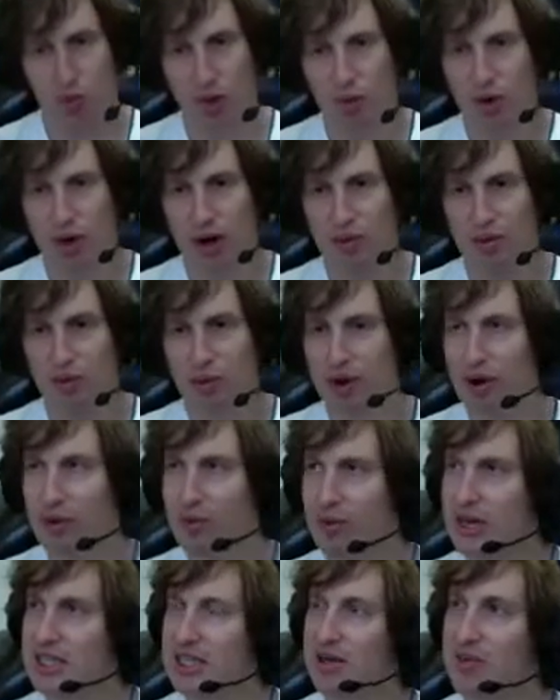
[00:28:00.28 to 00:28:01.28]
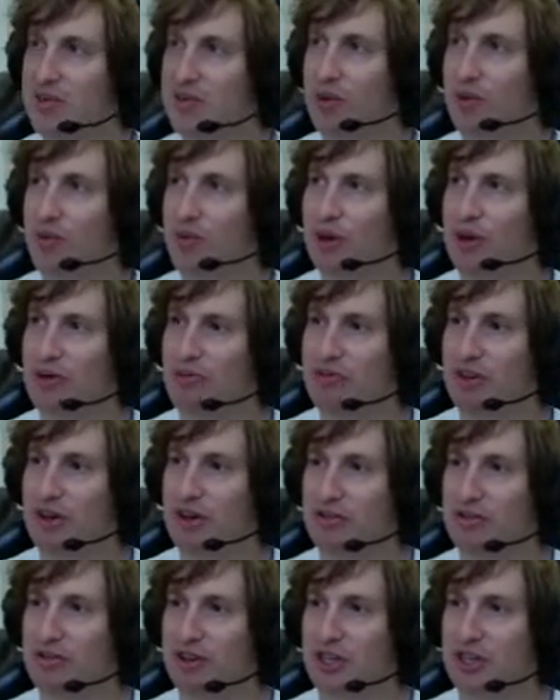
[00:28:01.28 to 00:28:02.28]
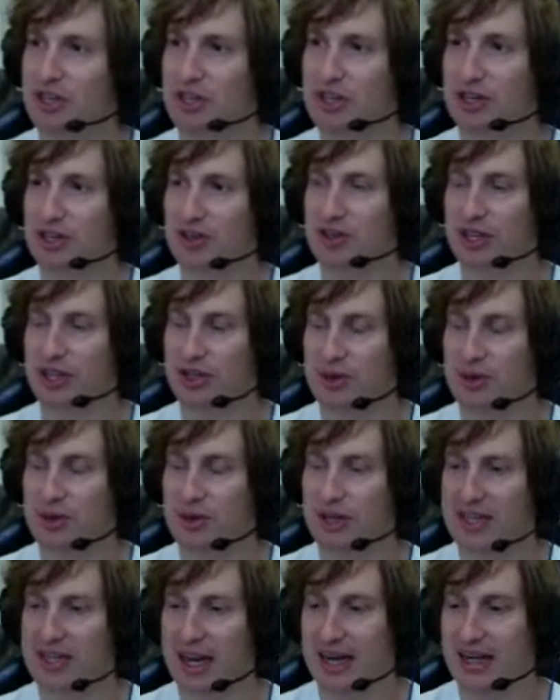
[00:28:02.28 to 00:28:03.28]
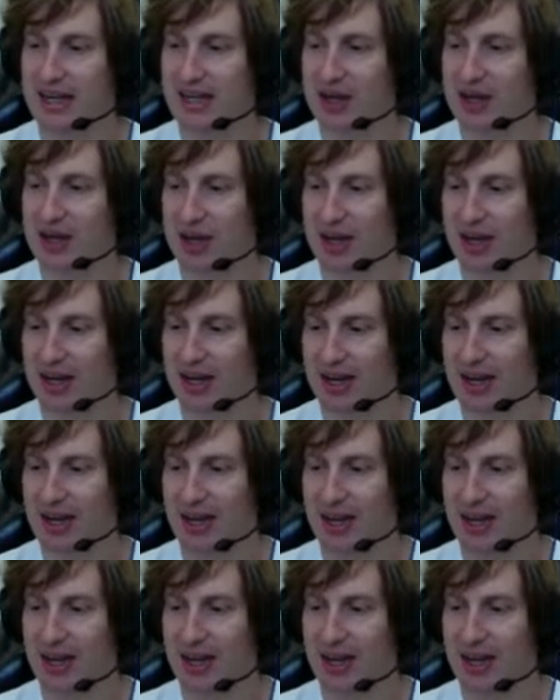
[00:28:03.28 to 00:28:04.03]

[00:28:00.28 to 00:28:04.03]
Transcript: Well, originally when we first finished the Dirties, we'd intended on,